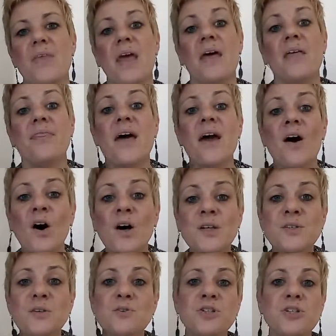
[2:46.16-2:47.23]
They
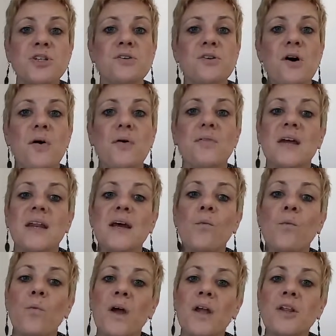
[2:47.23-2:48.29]
also should know that
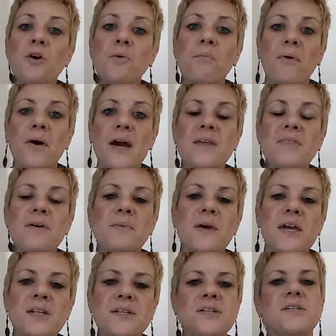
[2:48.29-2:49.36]
when you break them
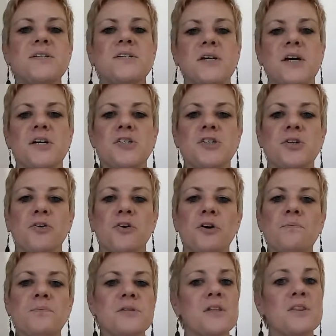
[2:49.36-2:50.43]
into discussion
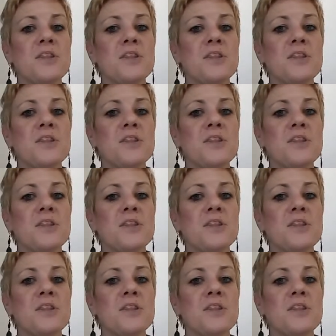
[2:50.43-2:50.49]
groups,